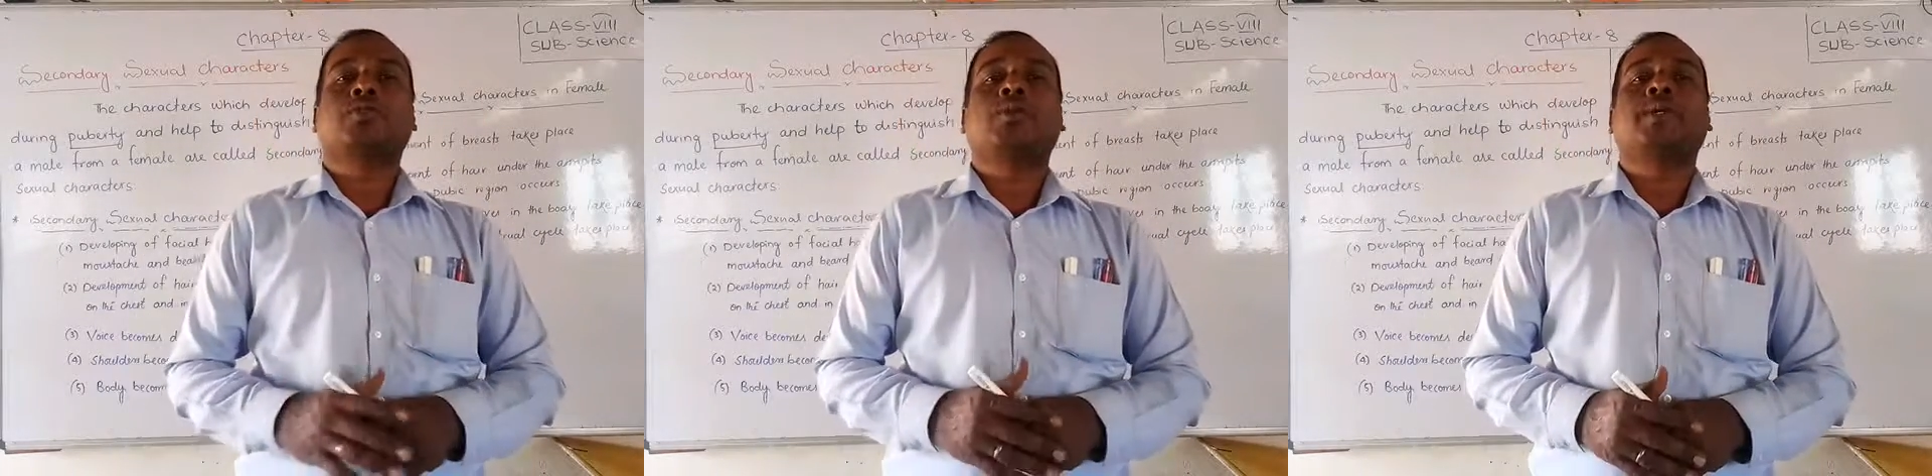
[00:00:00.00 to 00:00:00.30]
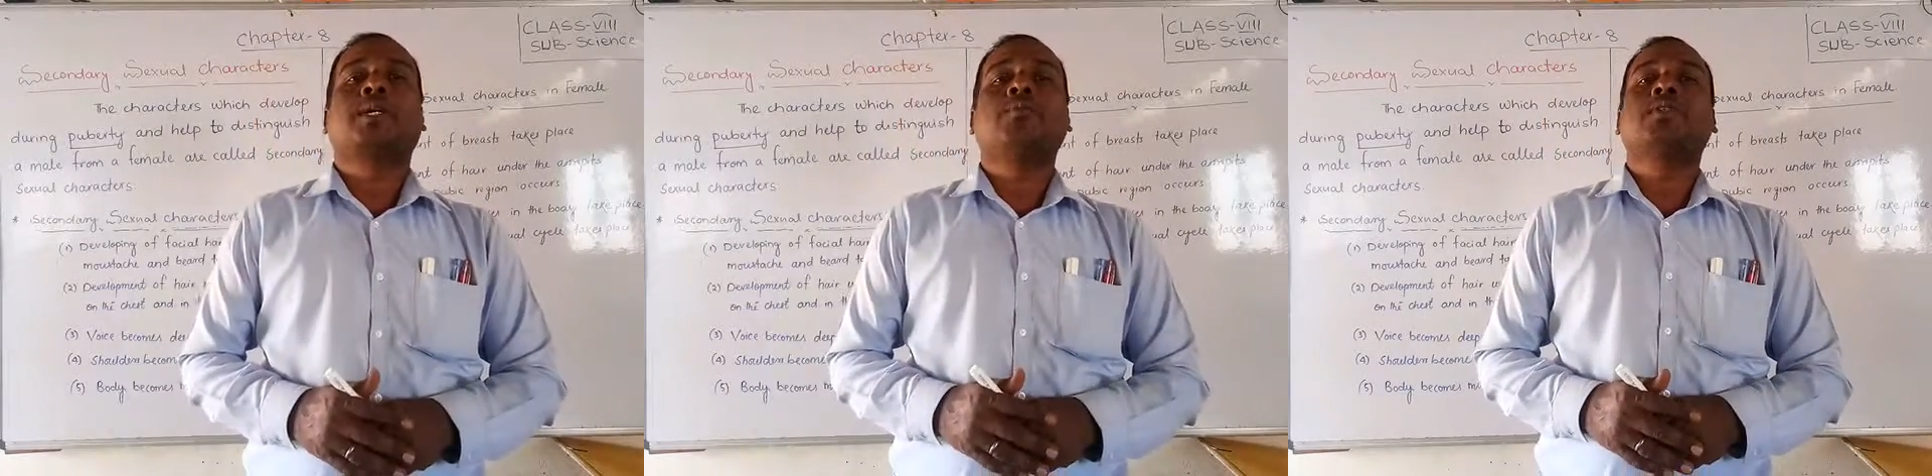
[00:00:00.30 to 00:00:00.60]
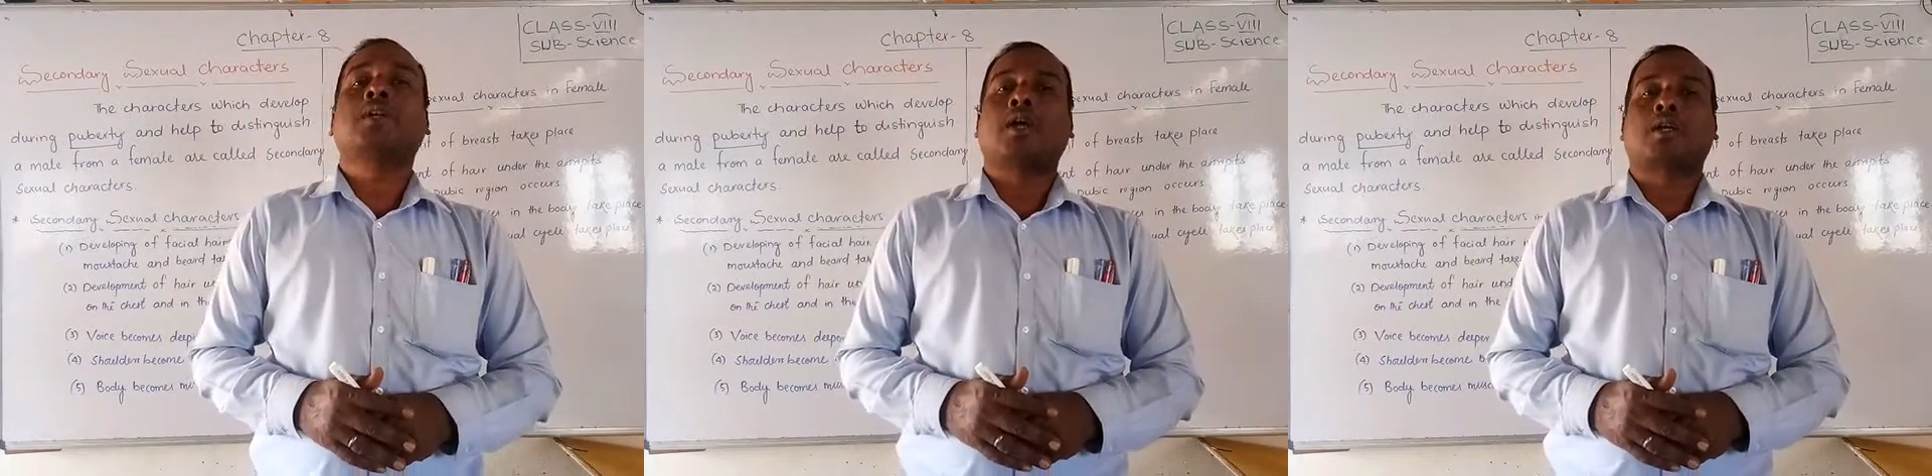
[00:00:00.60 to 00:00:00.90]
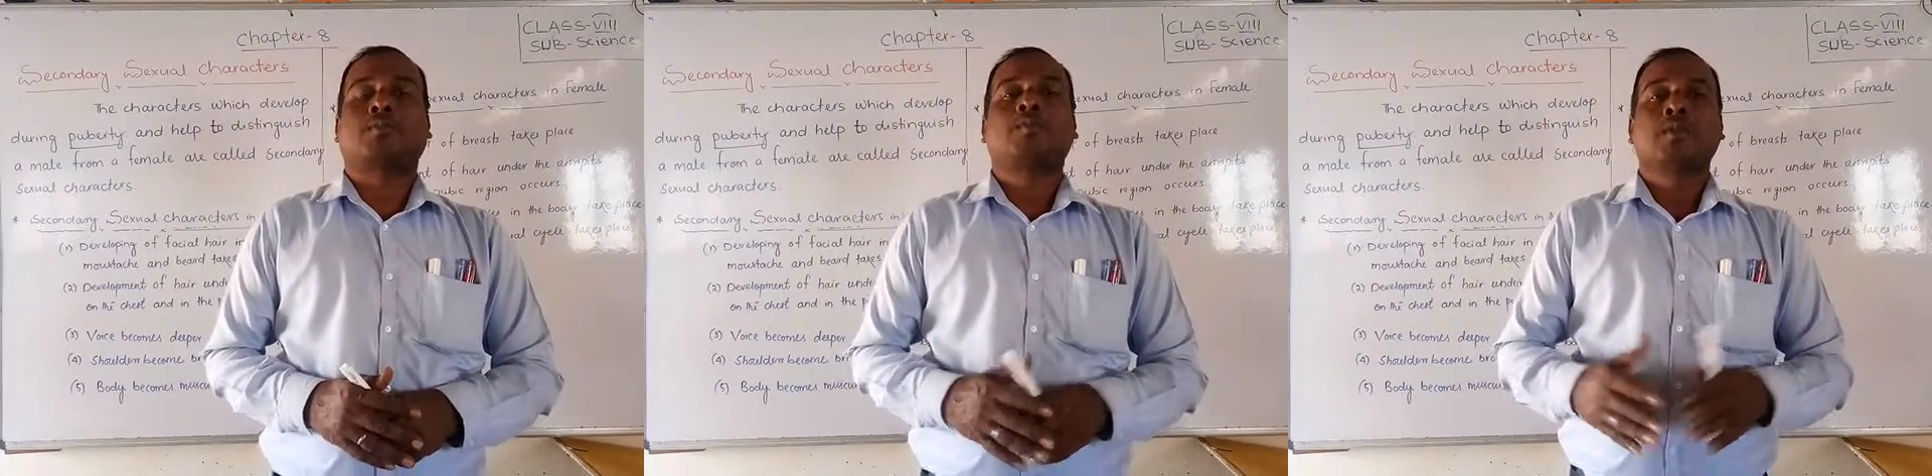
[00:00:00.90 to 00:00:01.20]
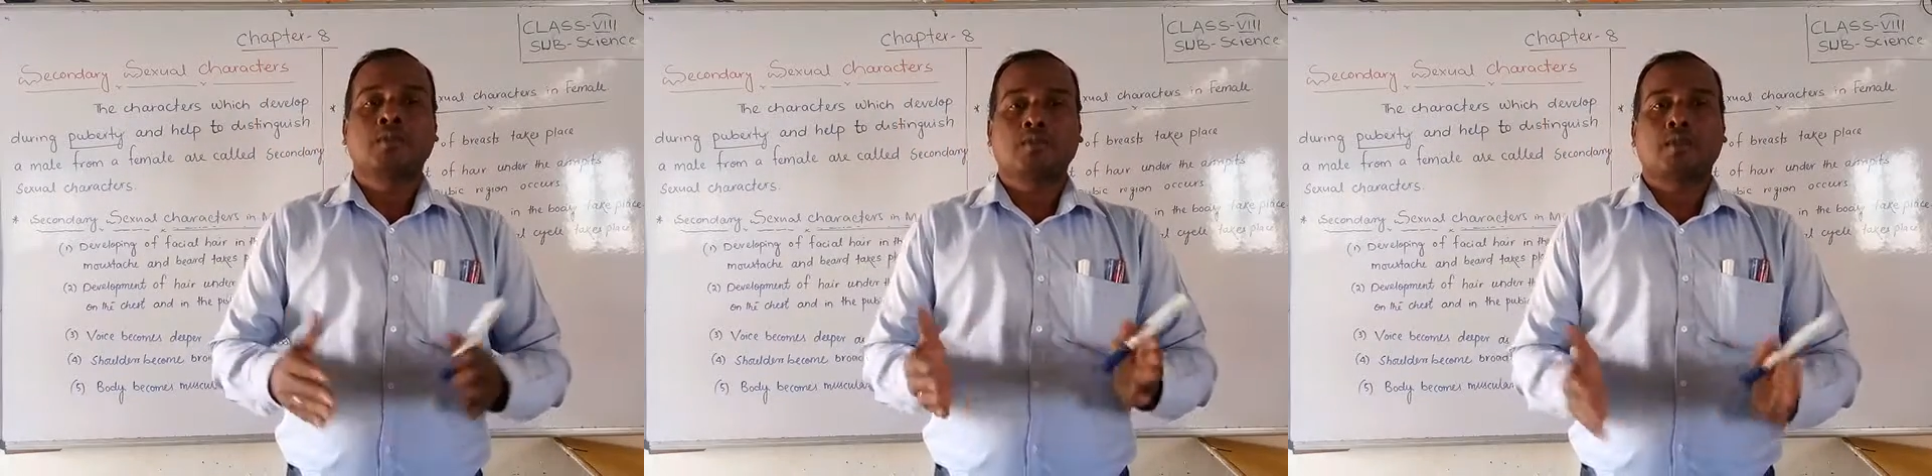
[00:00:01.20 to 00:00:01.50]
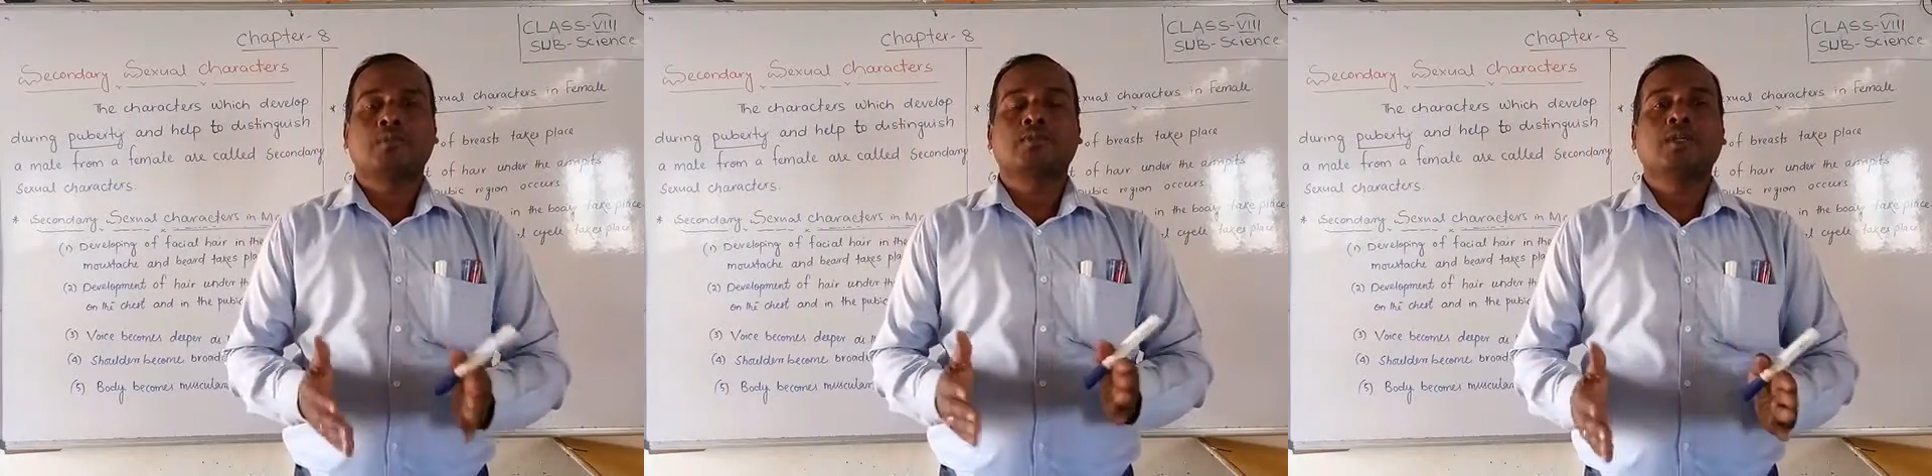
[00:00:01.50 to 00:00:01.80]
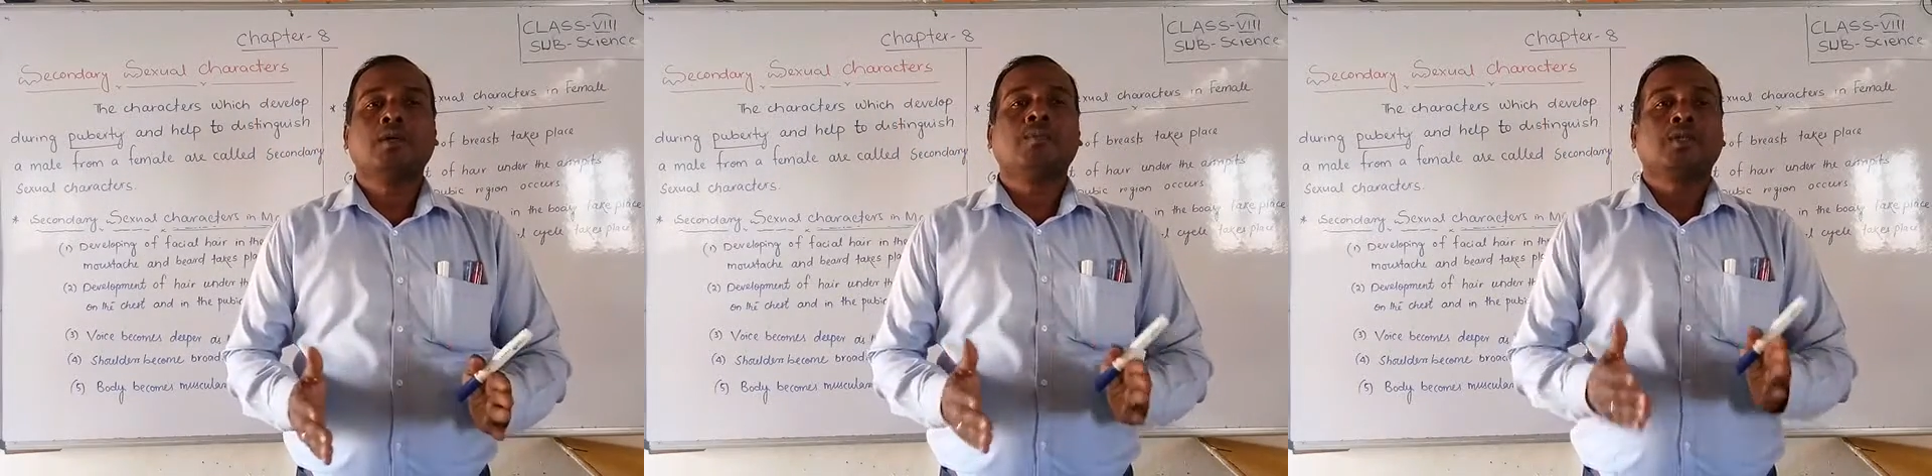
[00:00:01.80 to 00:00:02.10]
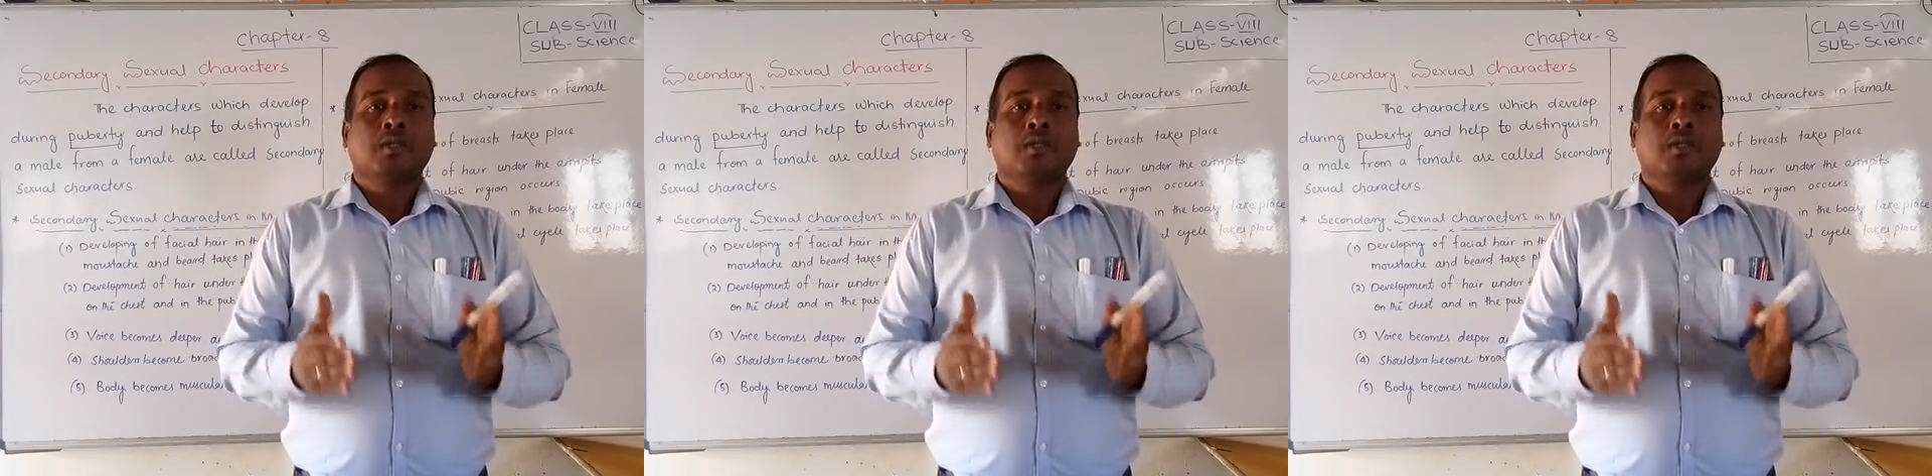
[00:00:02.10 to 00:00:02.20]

it will become curved from the